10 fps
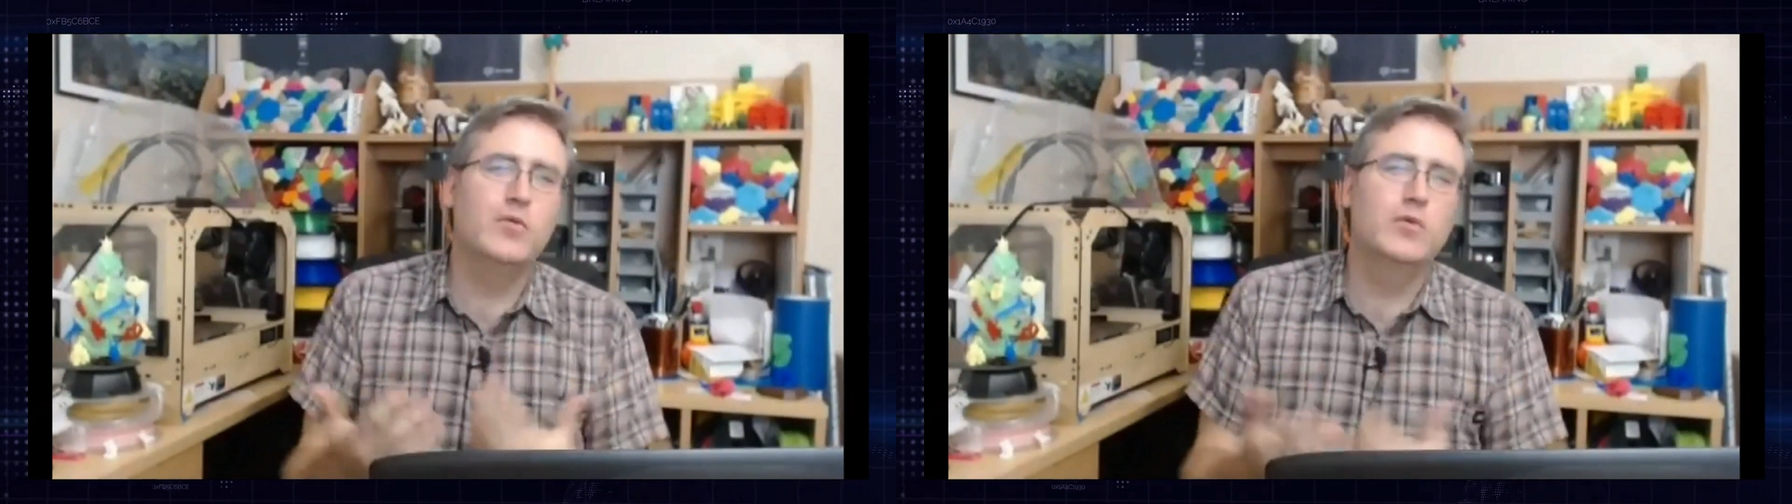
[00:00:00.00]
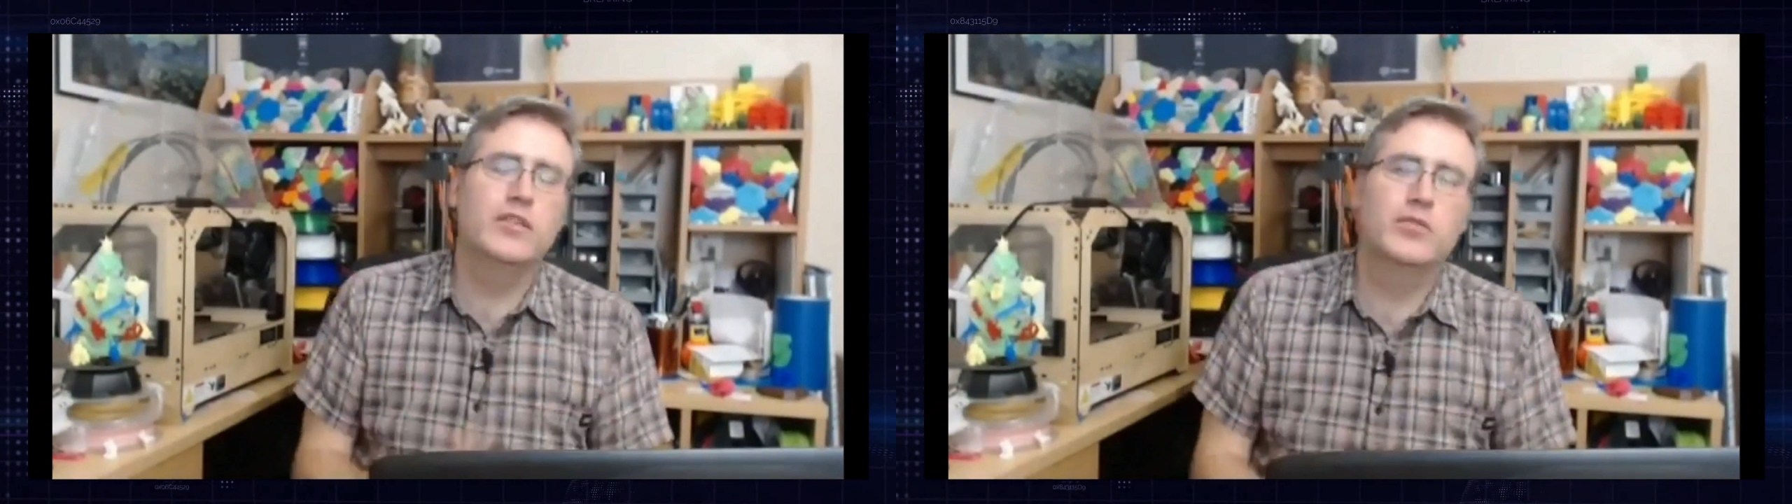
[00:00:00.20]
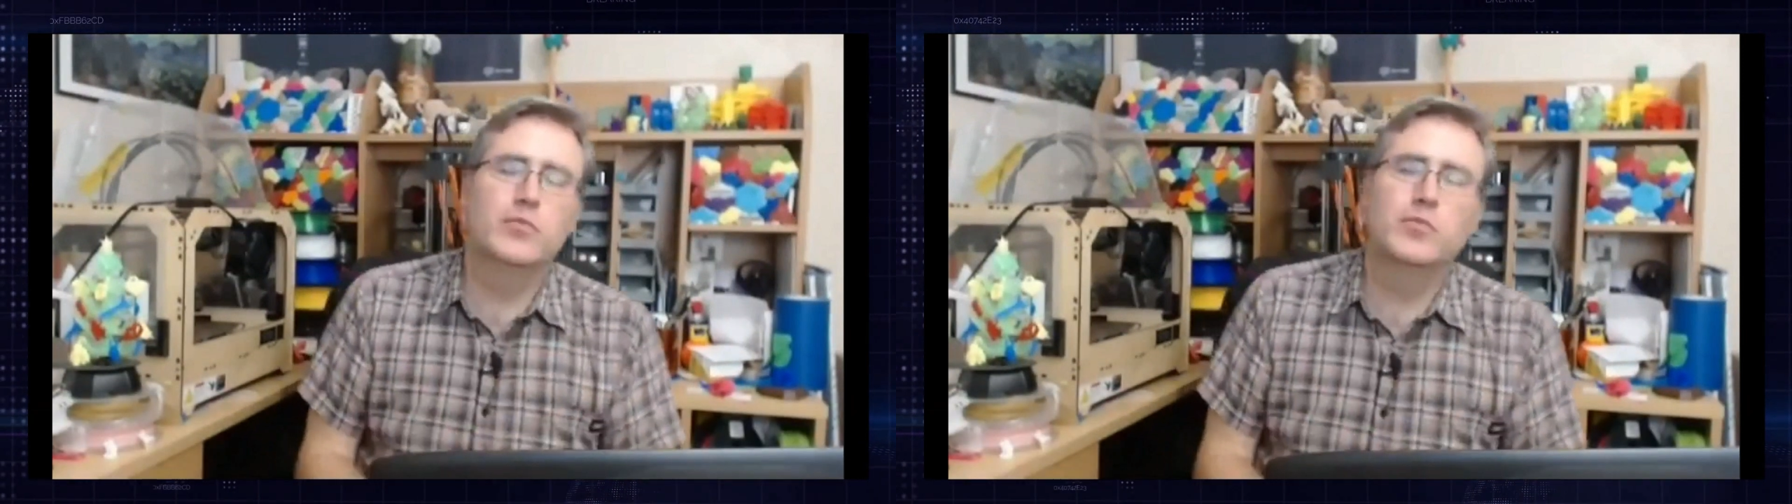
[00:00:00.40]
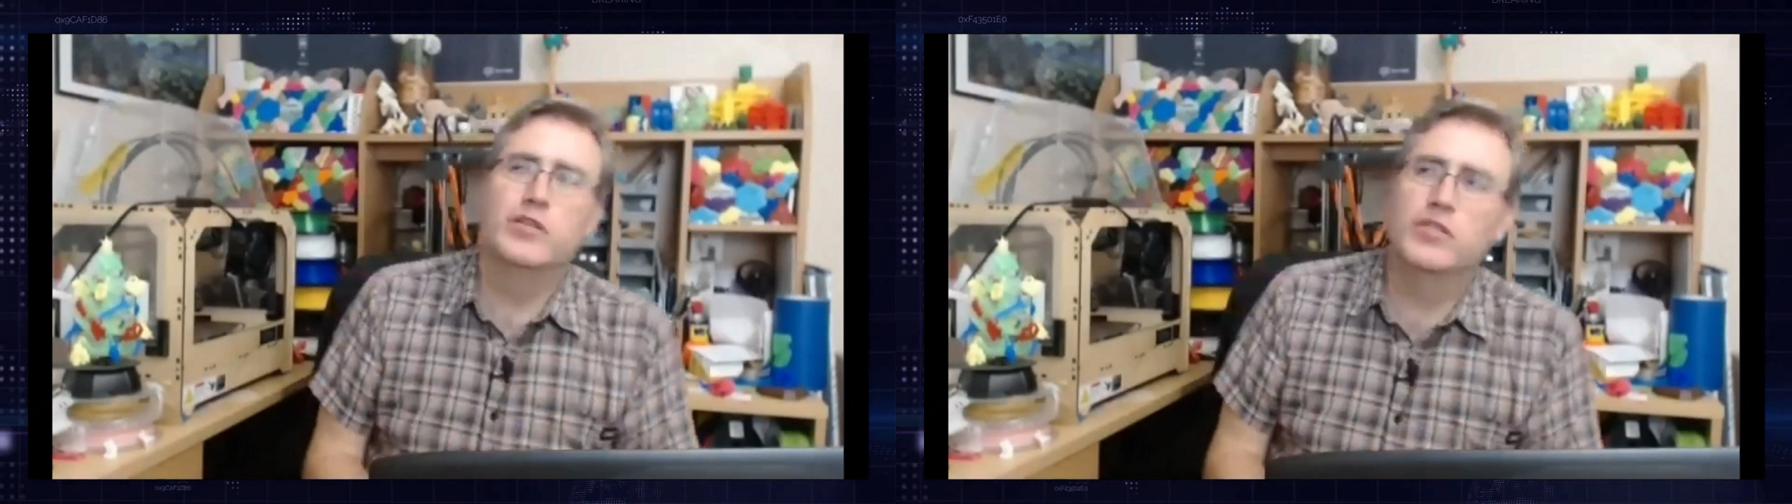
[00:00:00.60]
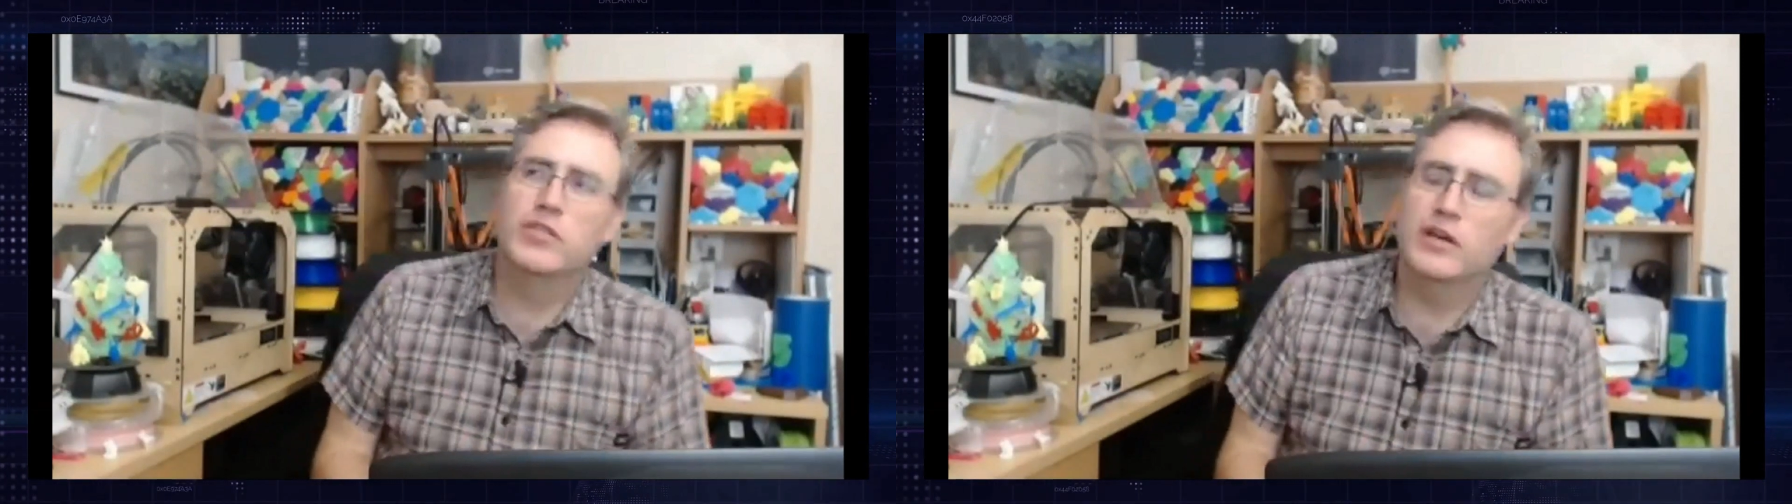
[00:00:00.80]

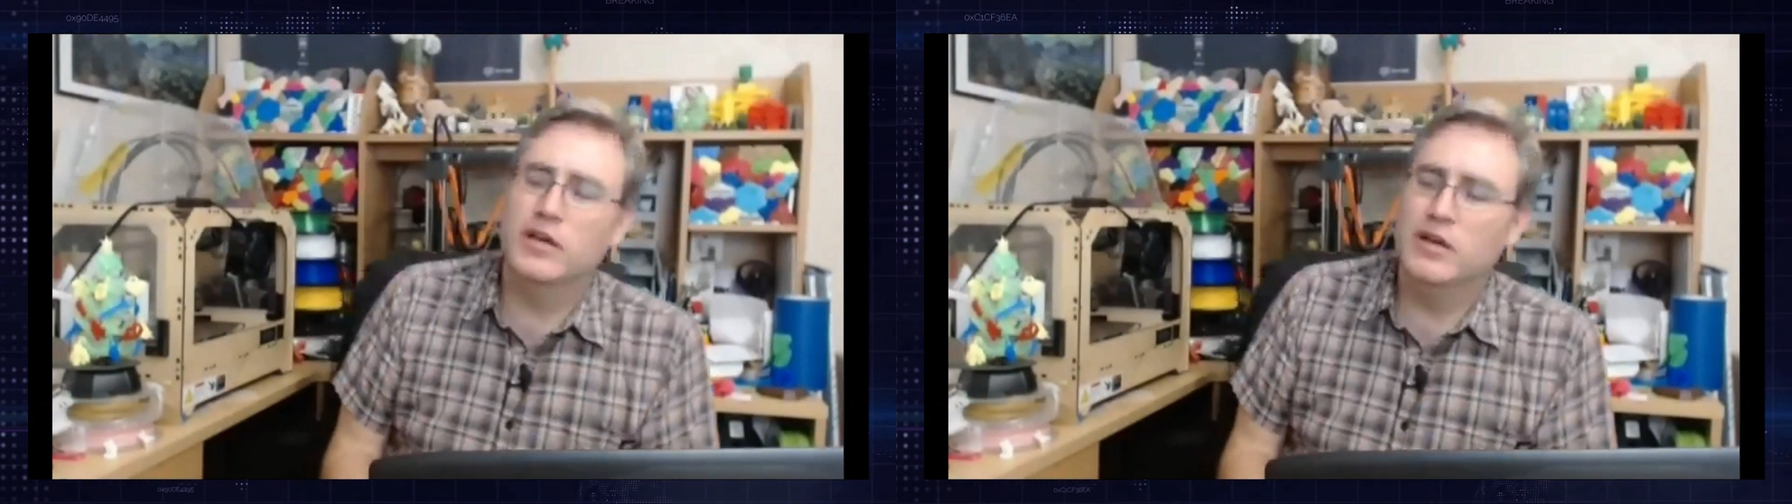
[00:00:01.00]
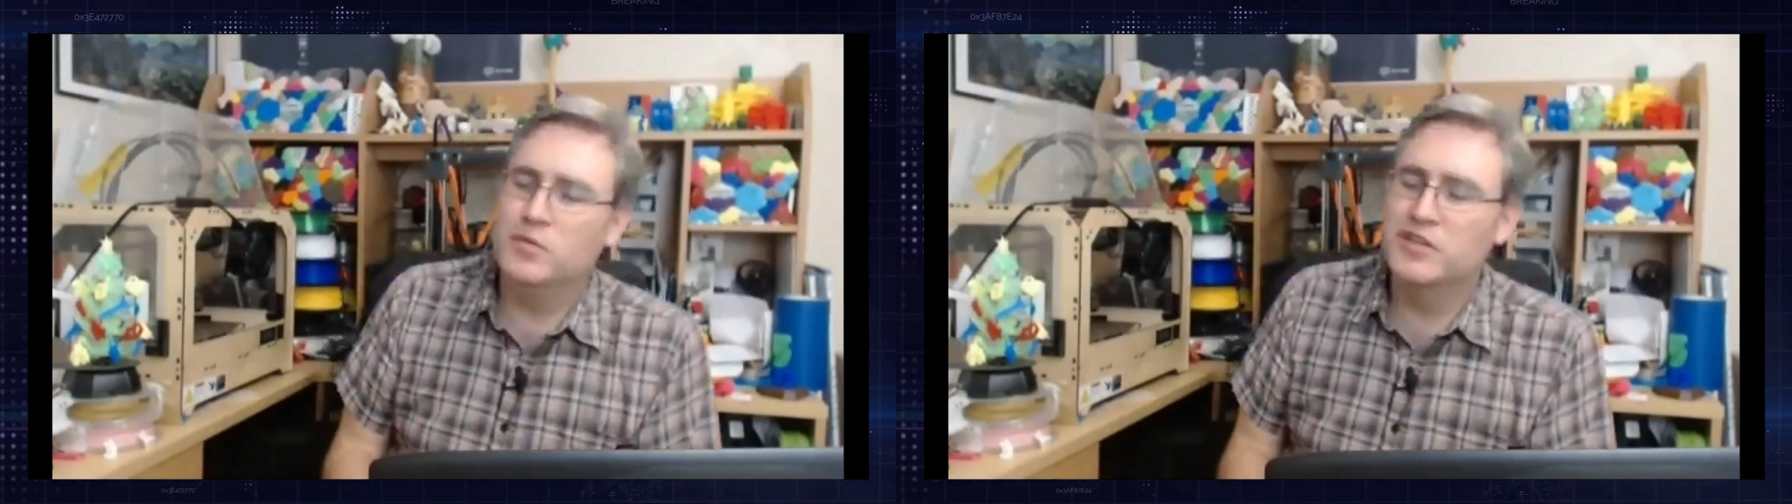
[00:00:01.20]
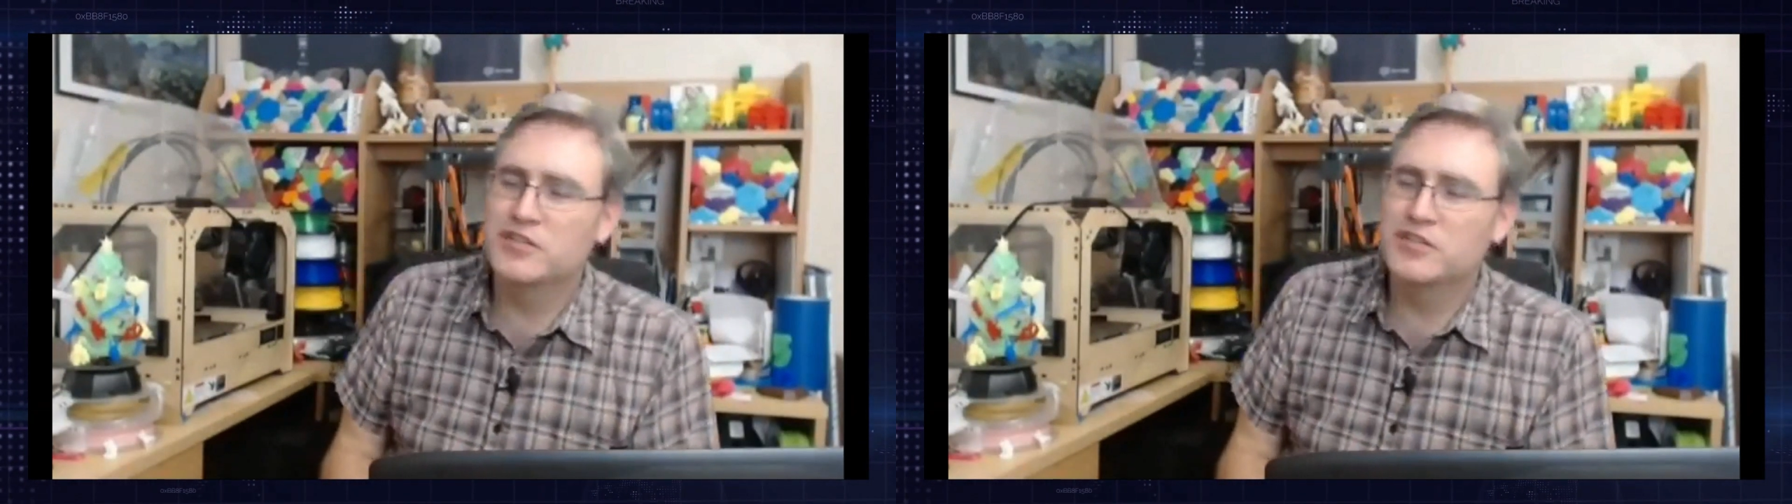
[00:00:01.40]
what is called